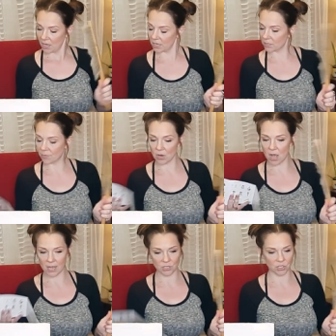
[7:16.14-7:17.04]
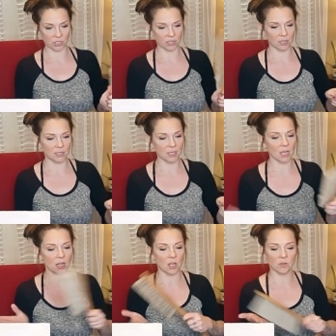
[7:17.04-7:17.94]
here's a brush to
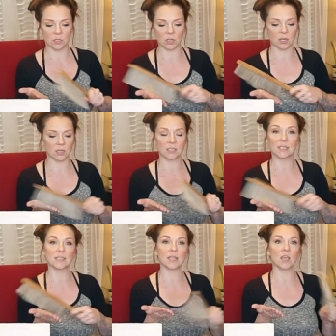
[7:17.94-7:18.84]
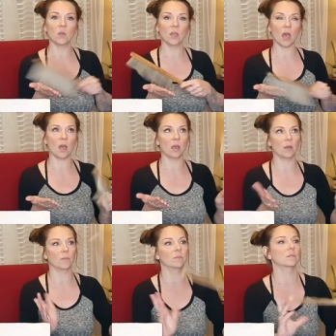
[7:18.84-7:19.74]
get closer to see
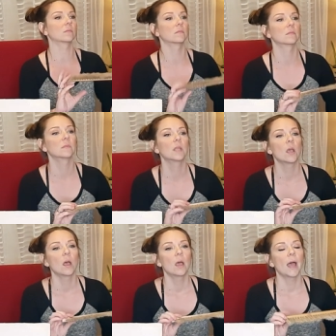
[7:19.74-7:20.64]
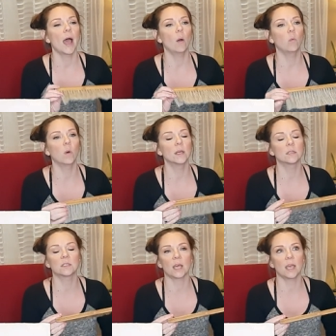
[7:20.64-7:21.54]
um, at
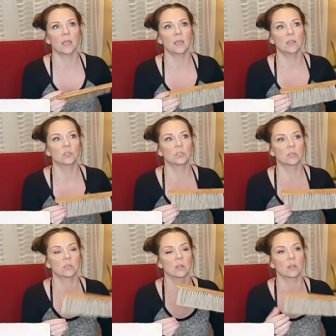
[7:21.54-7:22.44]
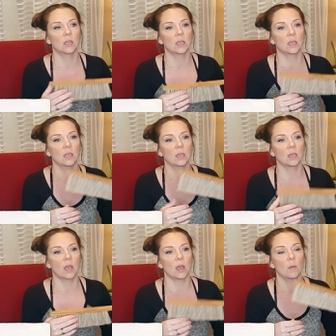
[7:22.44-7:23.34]
what stage
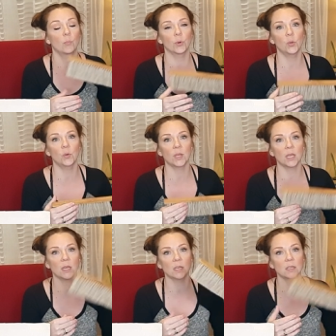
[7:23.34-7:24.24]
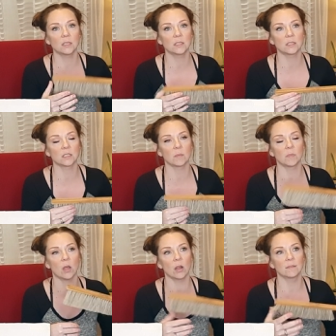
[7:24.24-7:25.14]
the um, brood is,
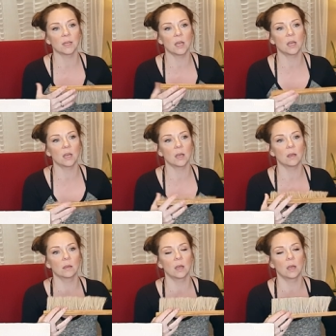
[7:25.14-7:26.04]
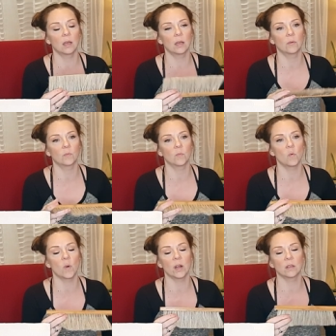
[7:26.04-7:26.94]
some larvae, um,
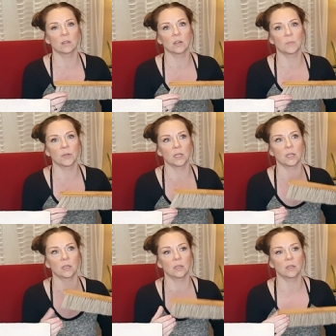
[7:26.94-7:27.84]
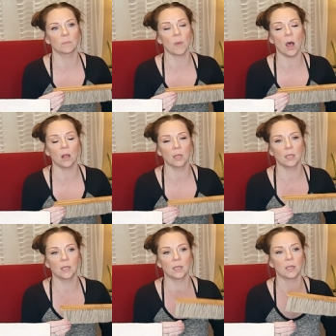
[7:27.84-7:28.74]
where they're putting
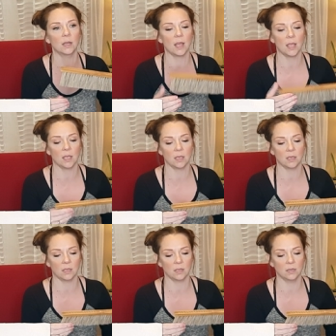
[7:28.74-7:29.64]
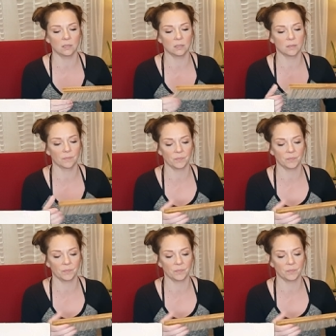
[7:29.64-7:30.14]
pollen and